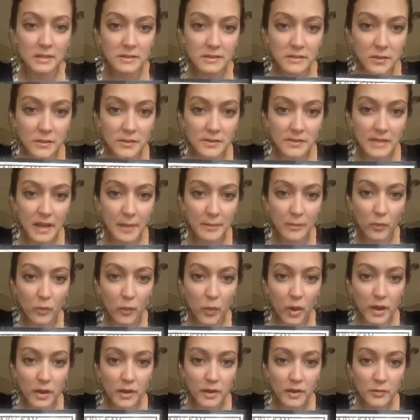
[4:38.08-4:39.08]
So step
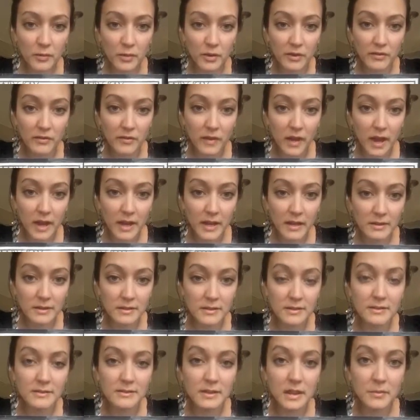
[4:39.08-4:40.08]
1,
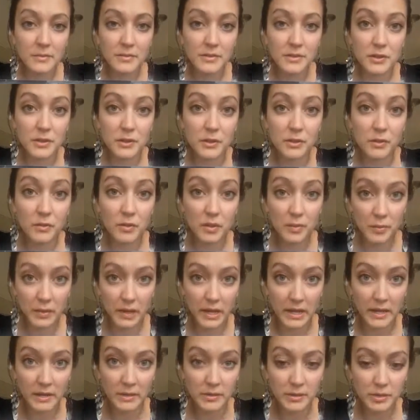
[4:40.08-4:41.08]
refine. Step 2,
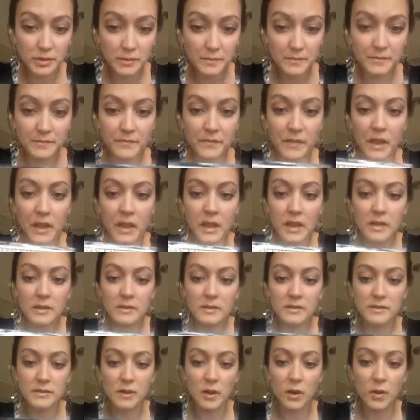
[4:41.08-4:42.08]
replenish.
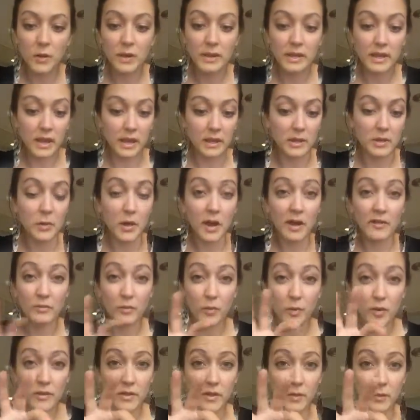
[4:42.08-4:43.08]
So again, you have
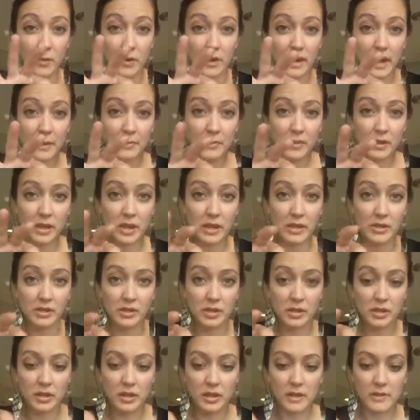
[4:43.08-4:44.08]
more than one
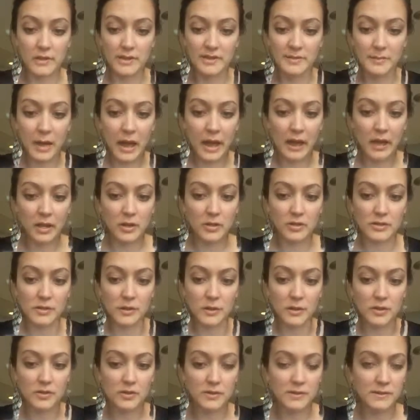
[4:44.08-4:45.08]
application in this package,
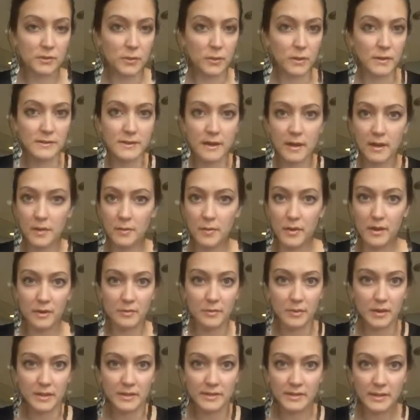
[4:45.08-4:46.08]
so you just squeeze out about a
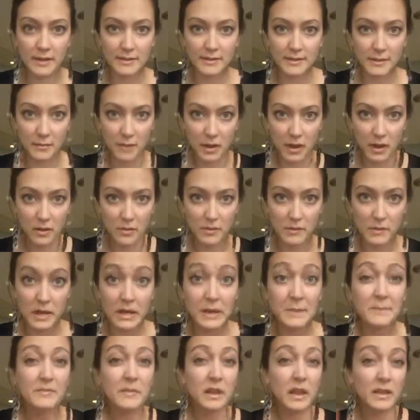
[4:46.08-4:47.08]
pea-sized amount.
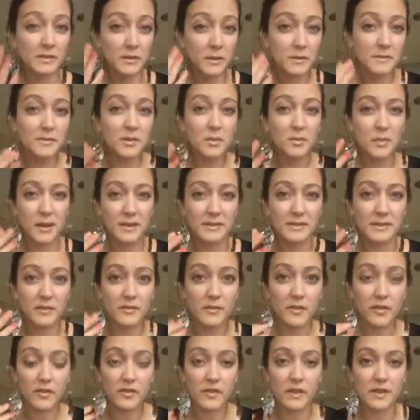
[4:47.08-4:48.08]
It's also best
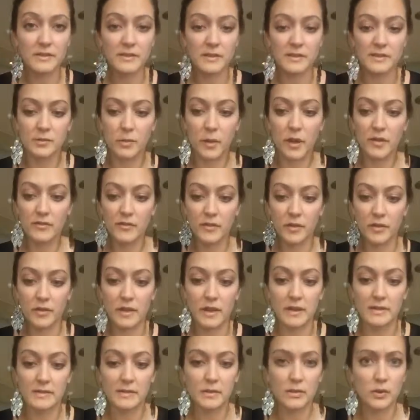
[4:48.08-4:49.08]
if your face is wet for
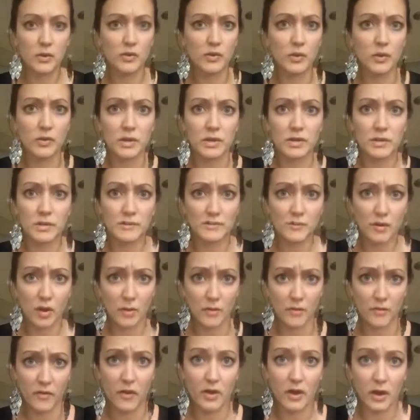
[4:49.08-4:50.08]
this, and you don't need to
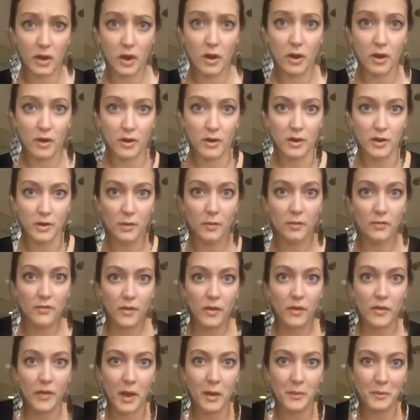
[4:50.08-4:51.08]
scrub very hard. You'll
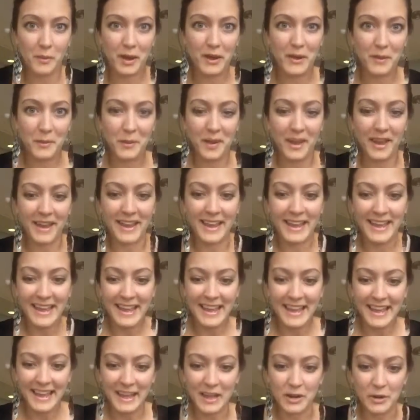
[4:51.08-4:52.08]
feel that right away.
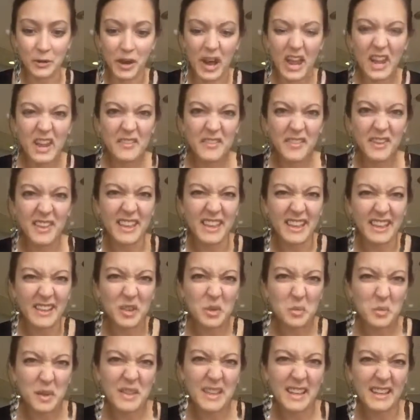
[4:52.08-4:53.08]
It'll kind of feel like a
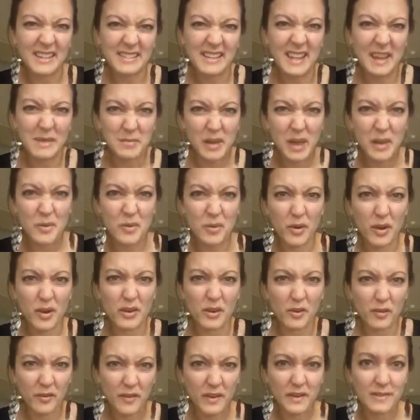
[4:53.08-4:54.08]
little bit like sandpaper
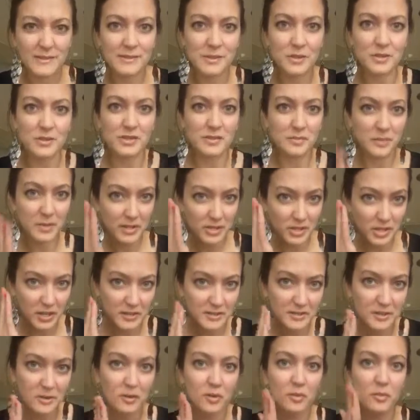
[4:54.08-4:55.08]
on your face. So just be
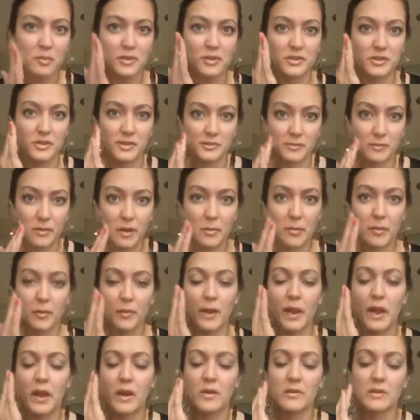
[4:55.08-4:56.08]
gentle, but just rub
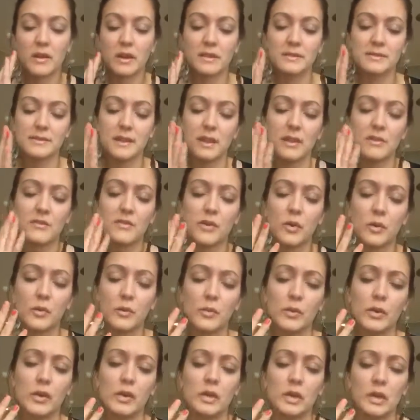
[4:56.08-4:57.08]
around, and it's going to feel
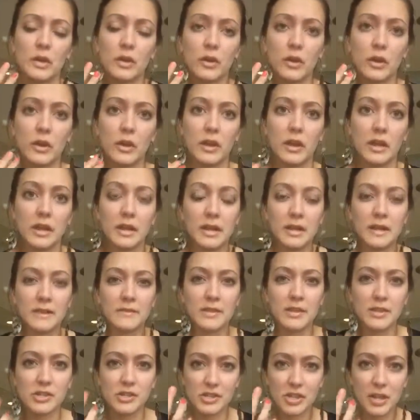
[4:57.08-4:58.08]
really good.
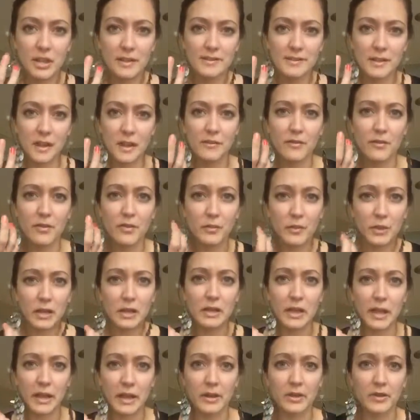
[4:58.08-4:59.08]
This sheds off
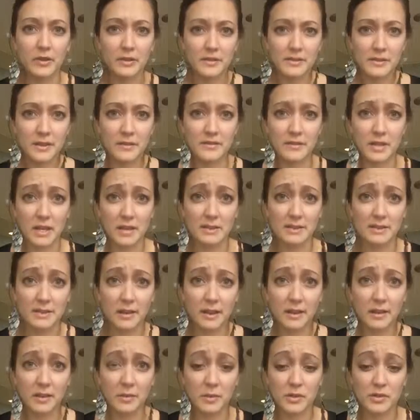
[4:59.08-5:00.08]
3 layers of dead
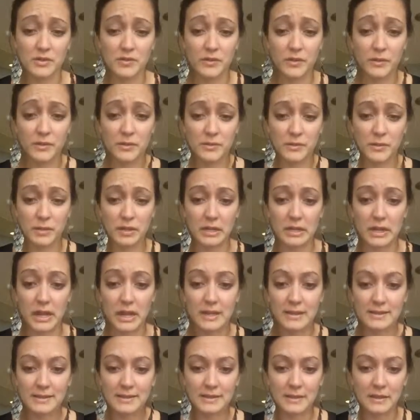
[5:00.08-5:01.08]
skin, which feels really
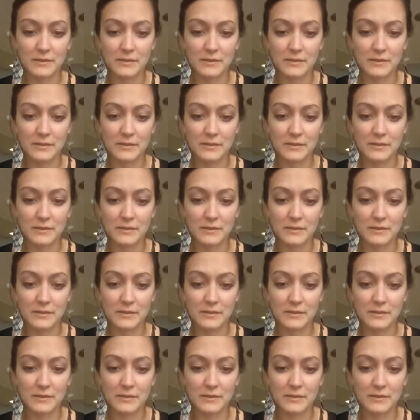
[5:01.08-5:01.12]
nice.